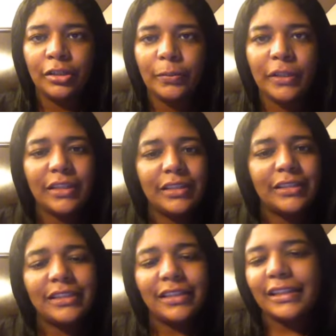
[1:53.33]

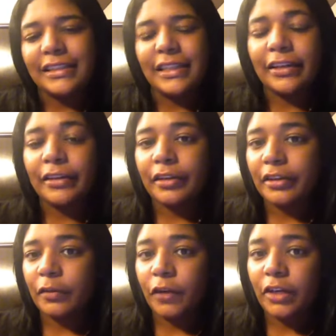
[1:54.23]
because they said
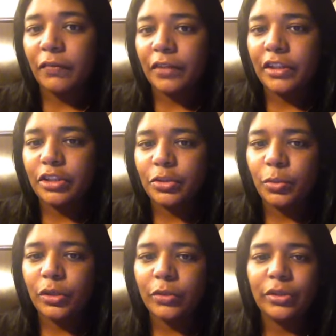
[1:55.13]
that the Vaudevillains
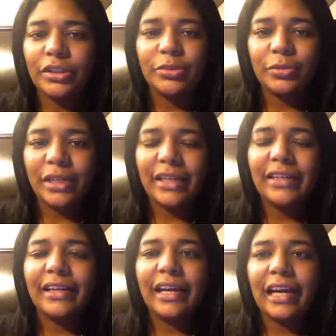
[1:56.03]
were going to need
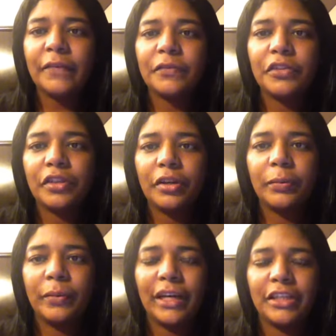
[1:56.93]
it after their
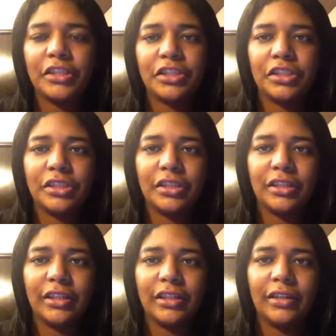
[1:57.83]
match
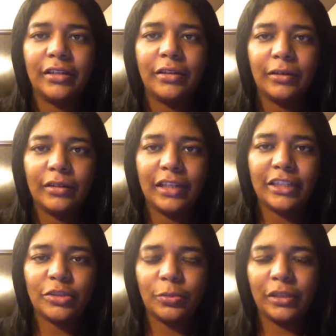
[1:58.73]

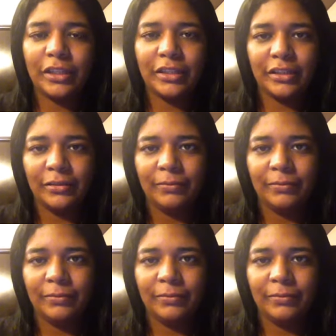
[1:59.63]
next week.